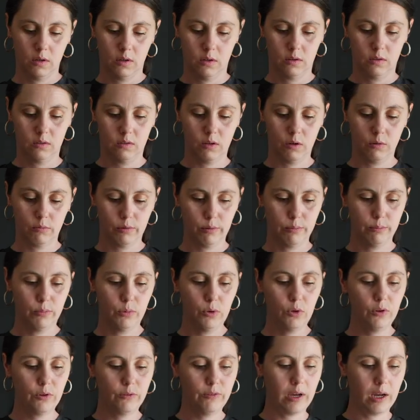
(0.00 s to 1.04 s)
So
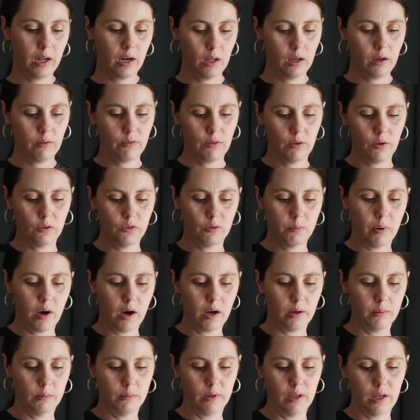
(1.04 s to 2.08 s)
remove any of those
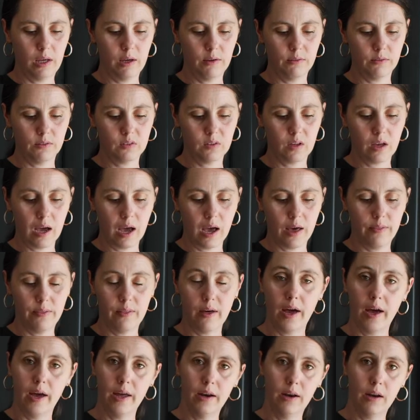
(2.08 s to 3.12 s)
bottom leaves, and
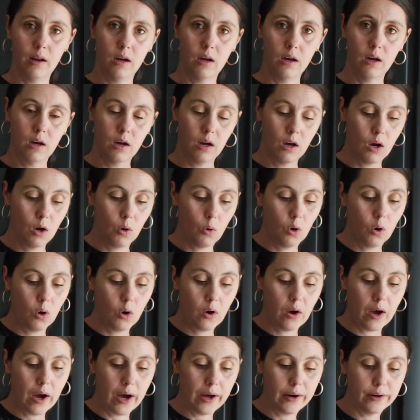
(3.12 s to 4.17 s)
then
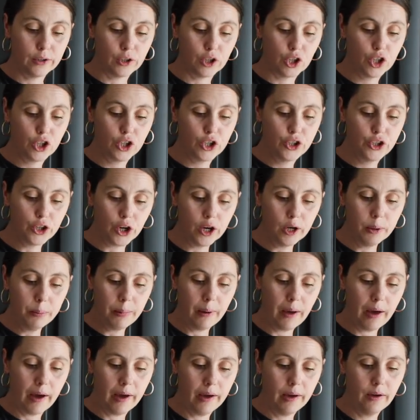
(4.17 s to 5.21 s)
at a
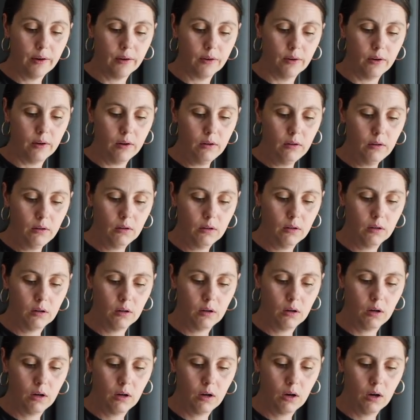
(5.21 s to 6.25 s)
sharp angle,
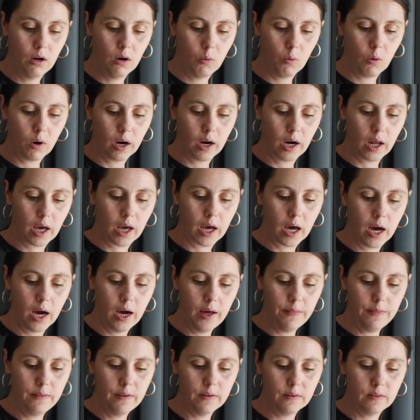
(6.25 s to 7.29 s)
we're going to
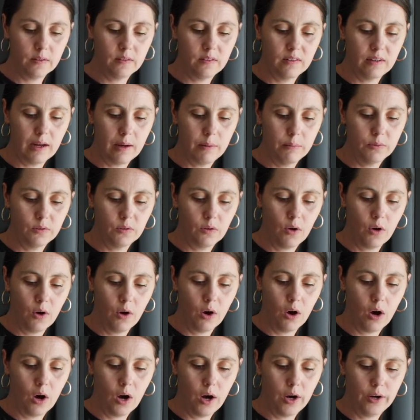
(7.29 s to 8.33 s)
cut these stems
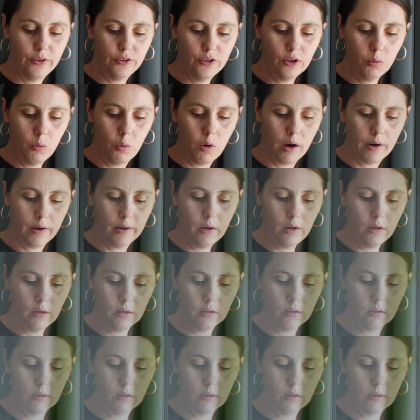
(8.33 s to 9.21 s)
underwater,